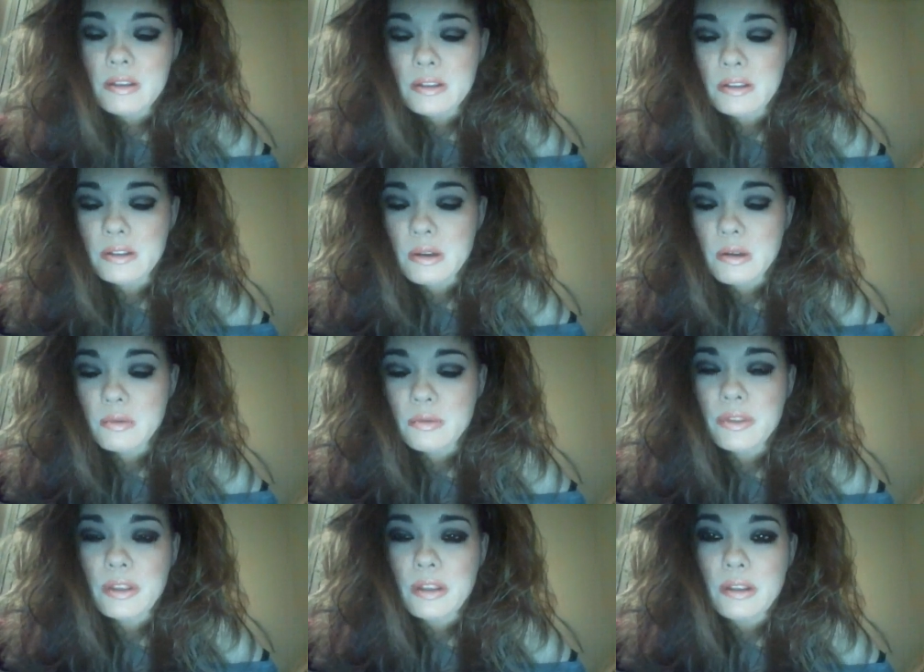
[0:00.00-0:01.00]
you
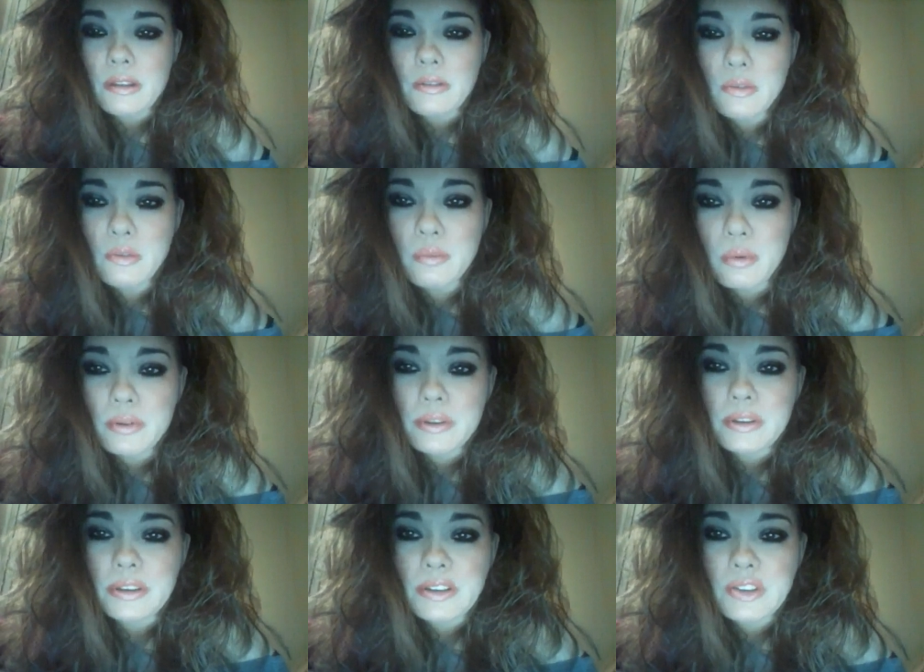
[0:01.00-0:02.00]
know, the new
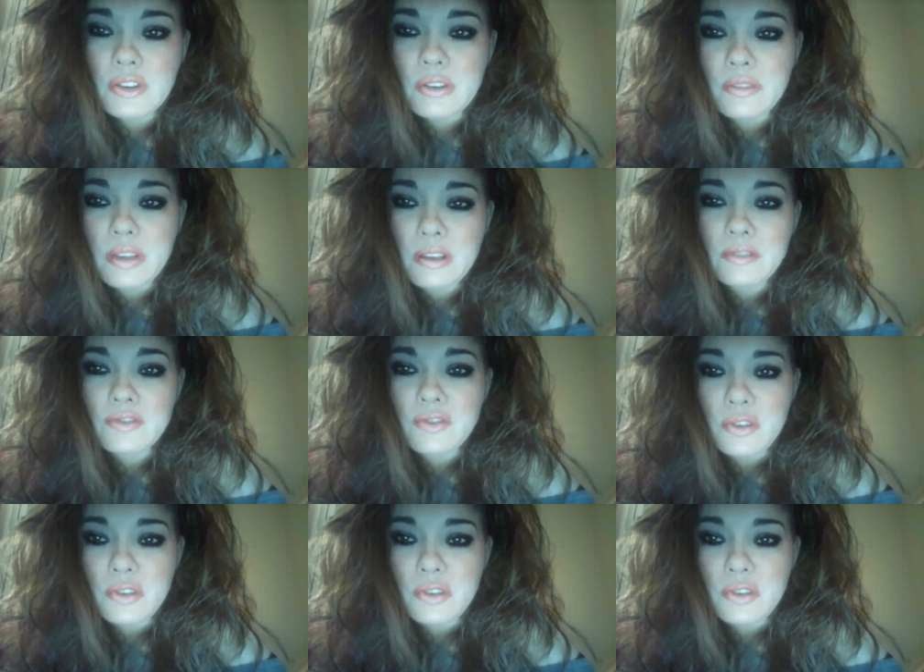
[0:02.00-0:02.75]
bordered edition of King's